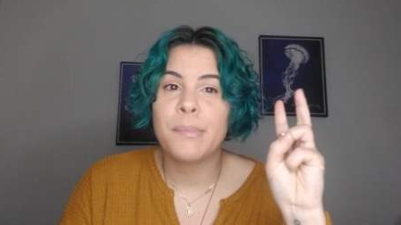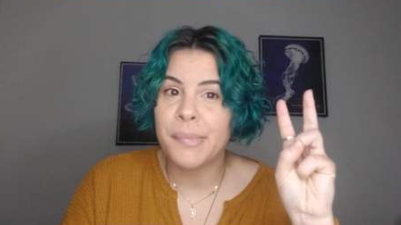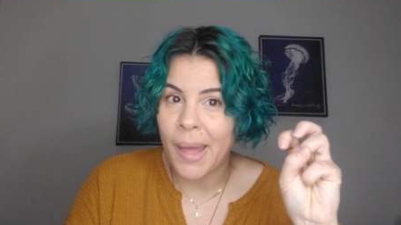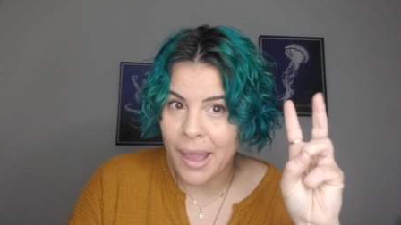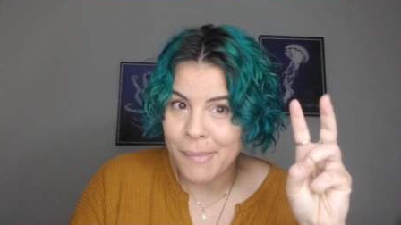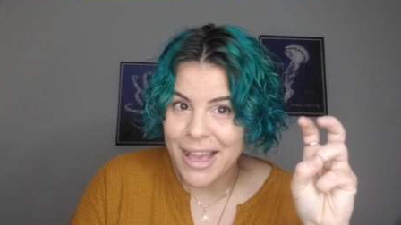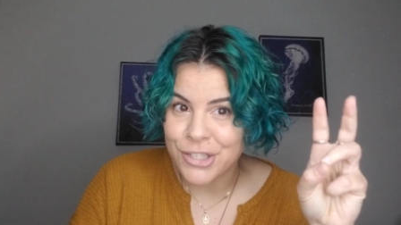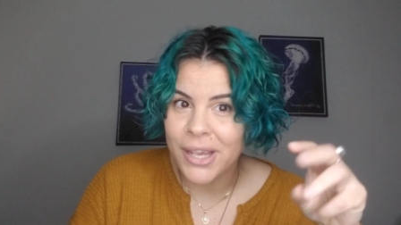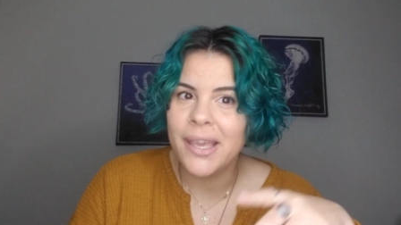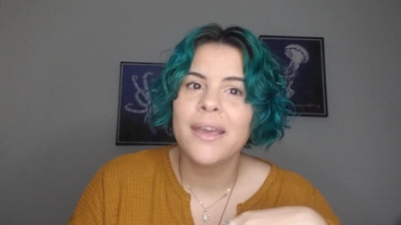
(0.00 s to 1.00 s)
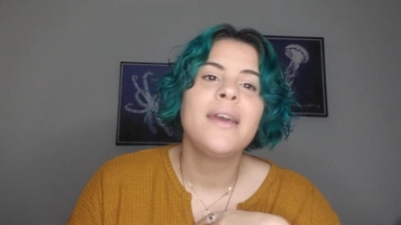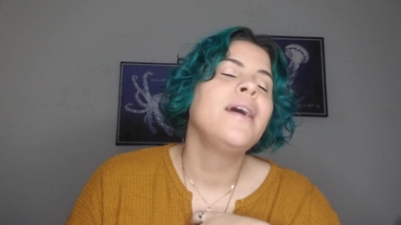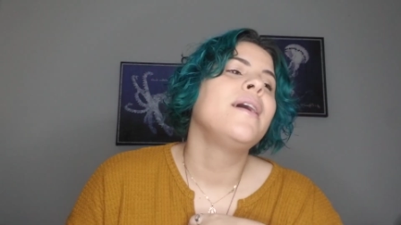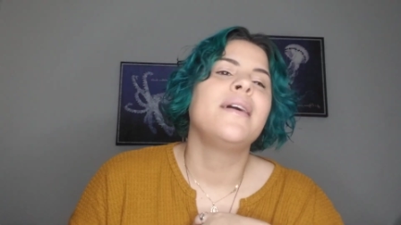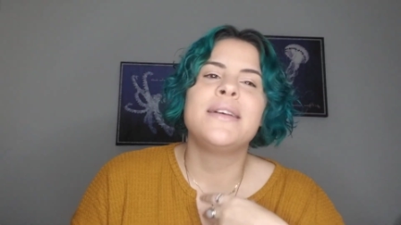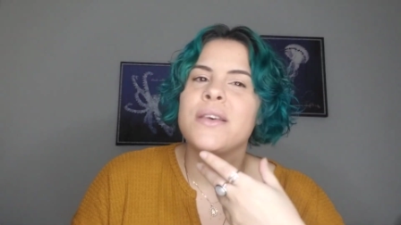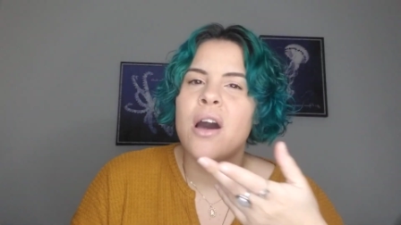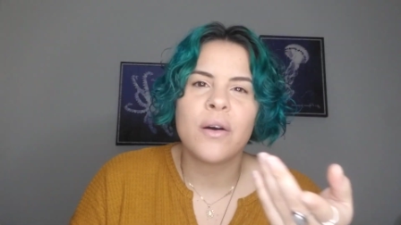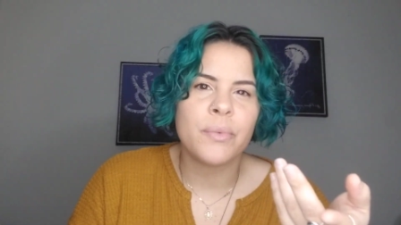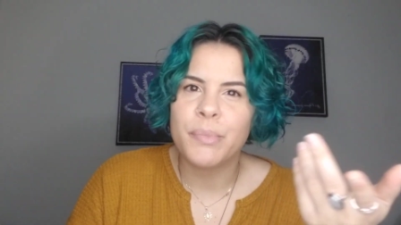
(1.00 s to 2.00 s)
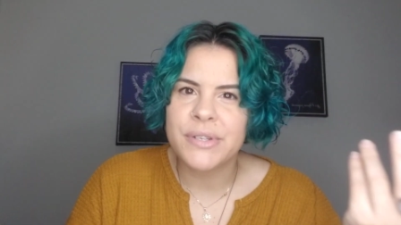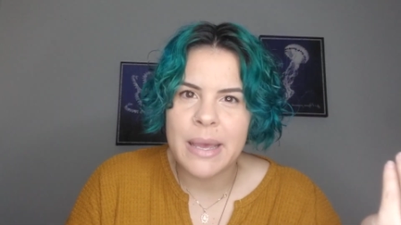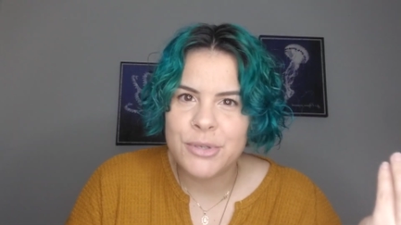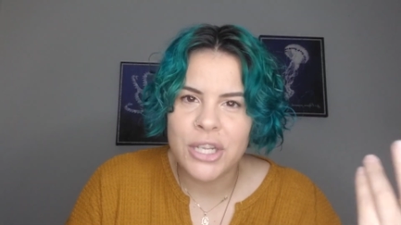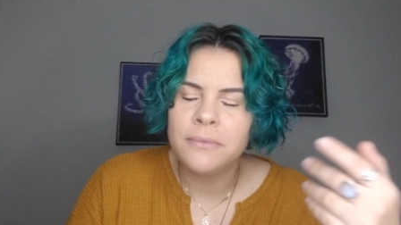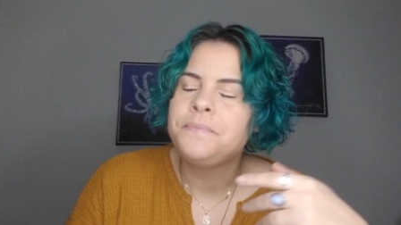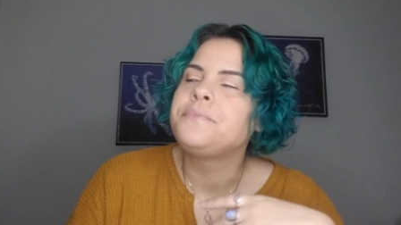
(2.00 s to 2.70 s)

black magic, it's all perception.